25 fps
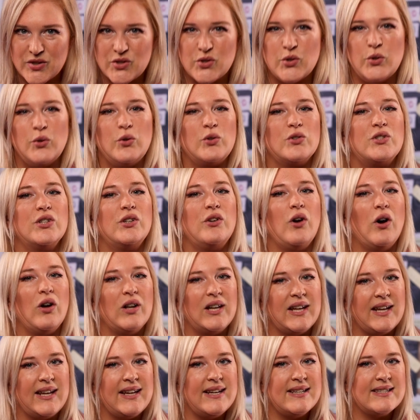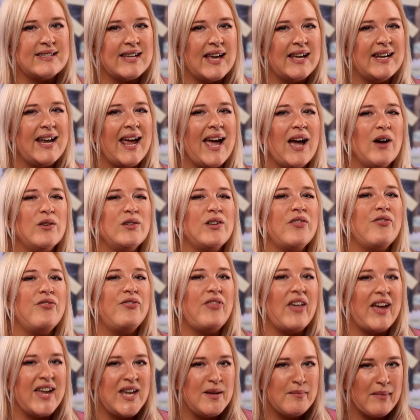Talk to colleagues and how do
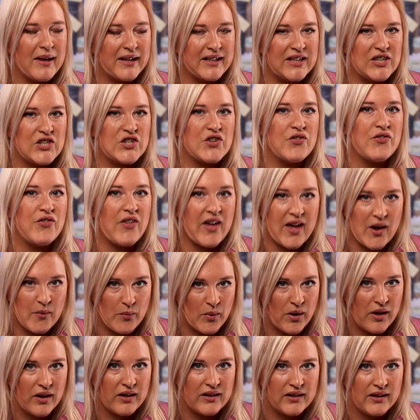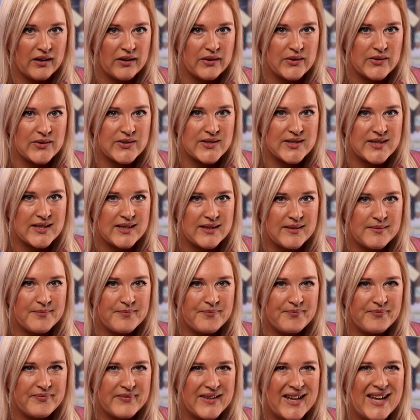they manage their workloads.
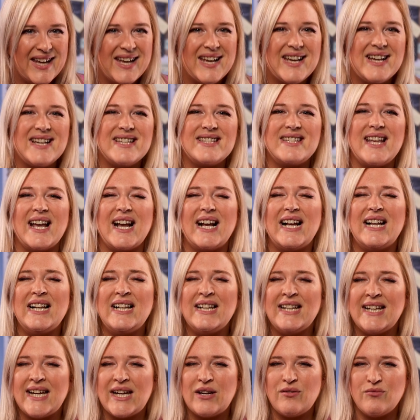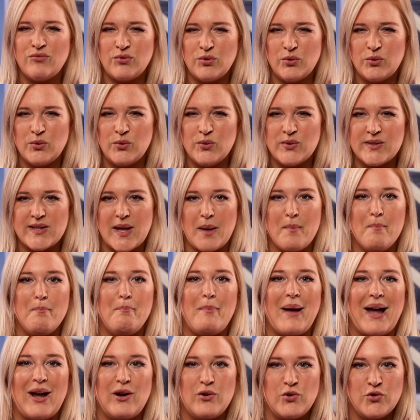Set clear rules
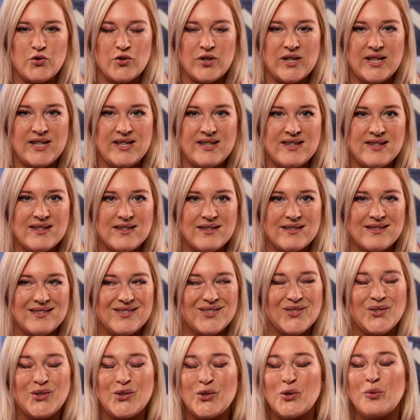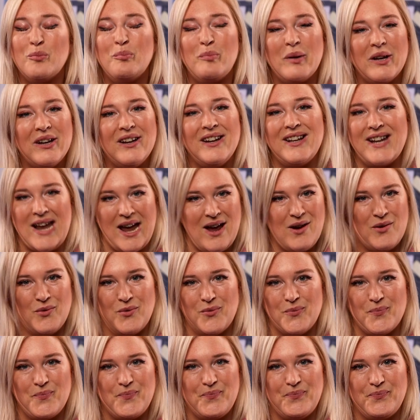and boundaries or you'll burn
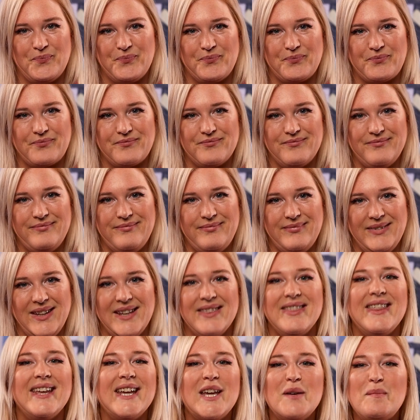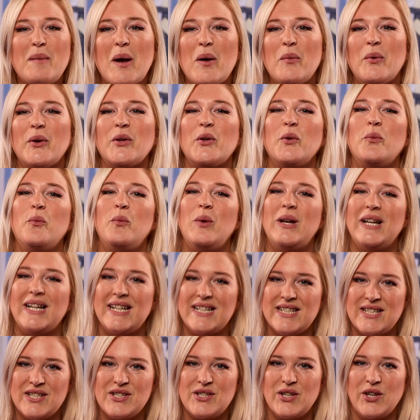out. Think about what you're
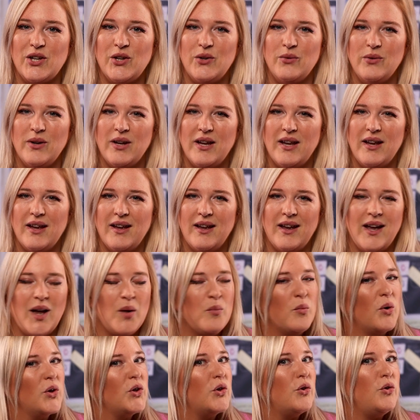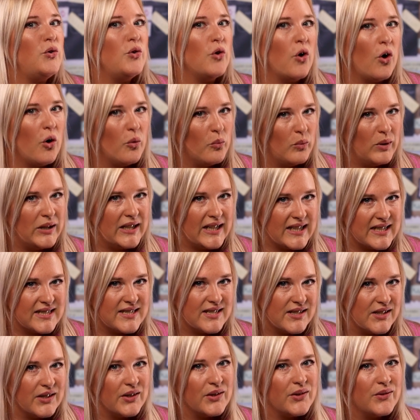willing to do and what you're not willing
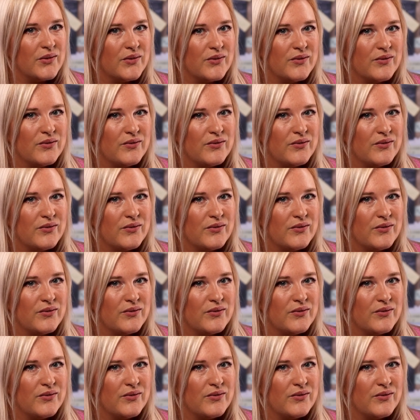to do.